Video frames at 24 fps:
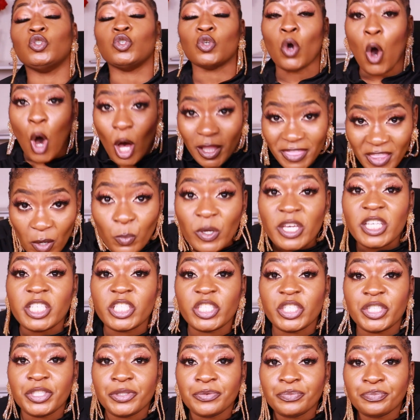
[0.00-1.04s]
you're the
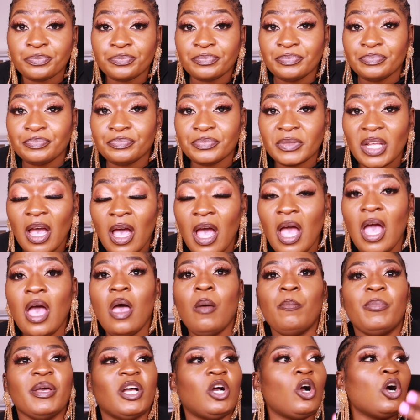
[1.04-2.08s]
witch.
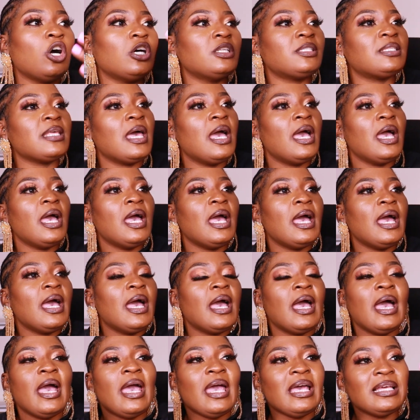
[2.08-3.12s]
Because
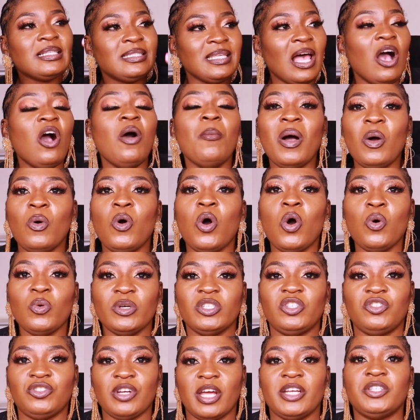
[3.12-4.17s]
a sangoma will
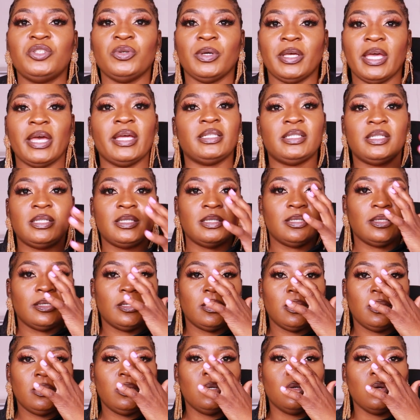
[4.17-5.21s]
always try to get,
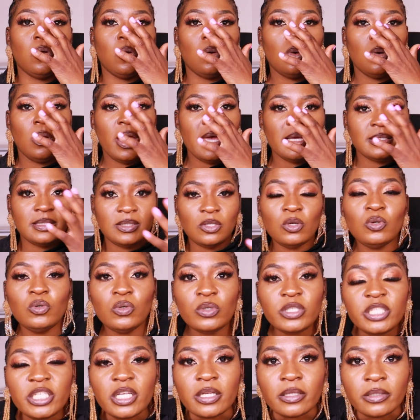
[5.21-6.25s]
you know, a
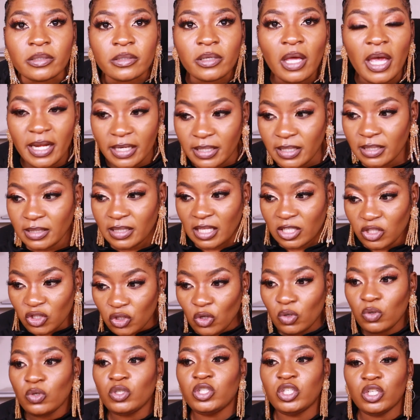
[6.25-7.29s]
solution, and the
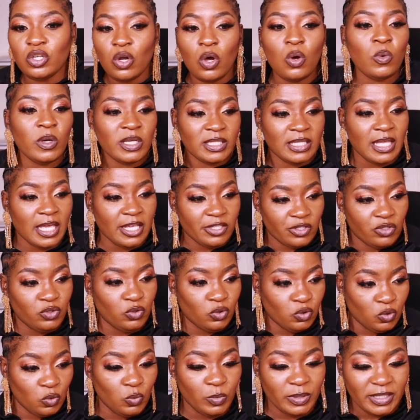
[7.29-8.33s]
solution always has
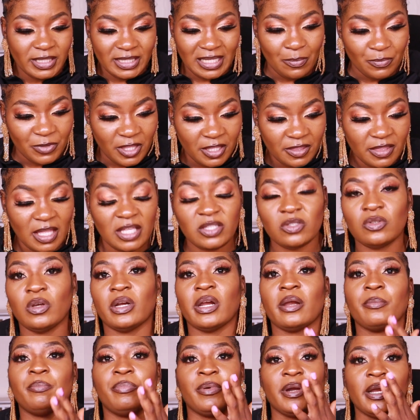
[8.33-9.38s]
to do with something that's
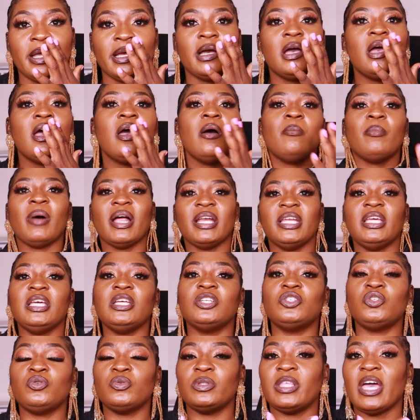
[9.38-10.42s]
gonna bring money
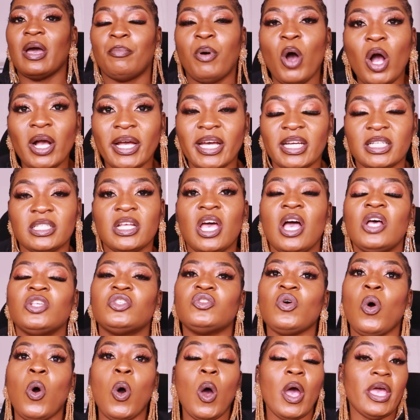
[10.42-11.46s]
into their pocket.
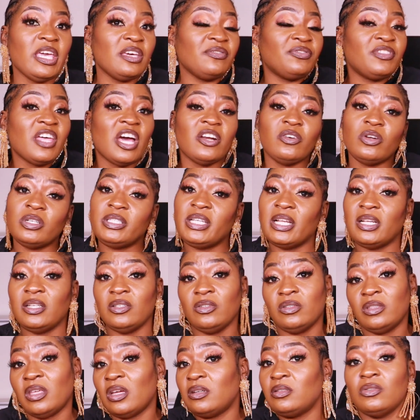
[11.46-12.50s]
So if they're not
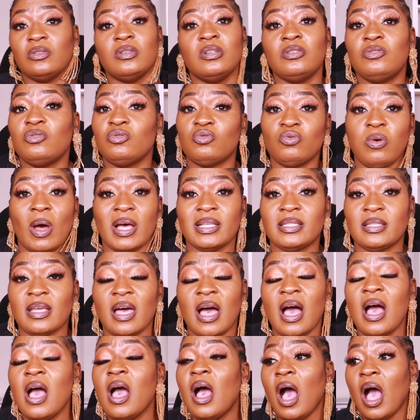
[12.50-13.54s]
telling you that you need to
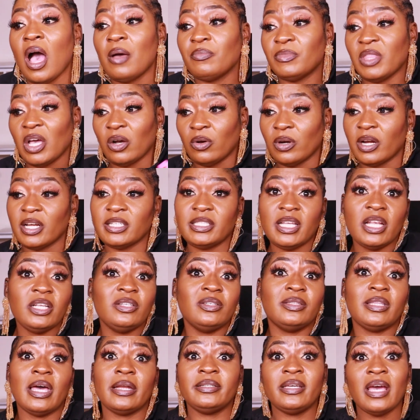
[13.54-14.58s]
twasa, and they're gonna tell
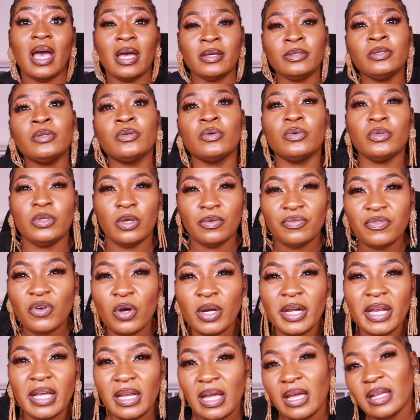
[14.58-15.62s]
you that, yeah, you know, you've
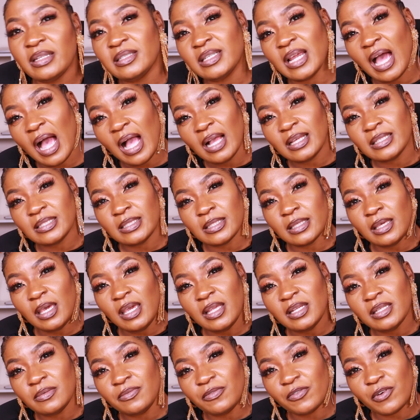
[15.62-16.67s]
got a
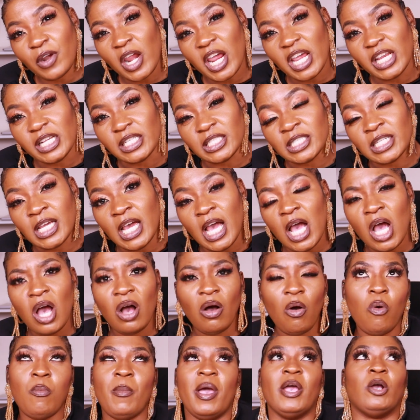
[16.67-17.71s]
dark-skinned friend.
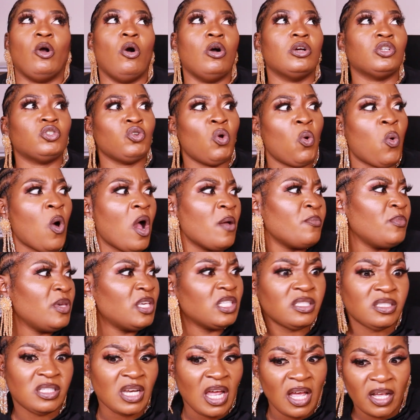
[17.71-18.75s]
Oh my gosh, Owamie
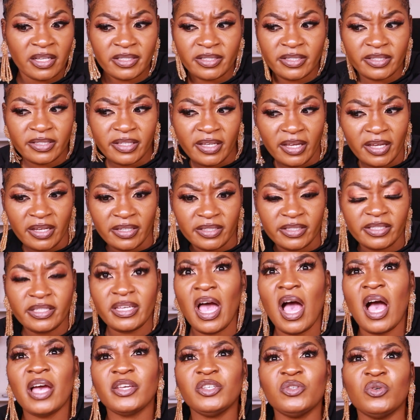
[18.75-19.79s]
is dark-skinned.
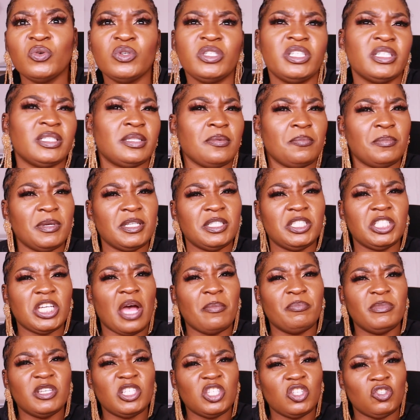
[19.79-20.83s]
Yeah, you know, she's a bit
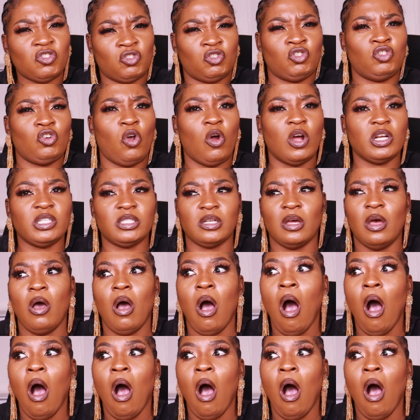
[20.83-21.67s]
chubby, she's short.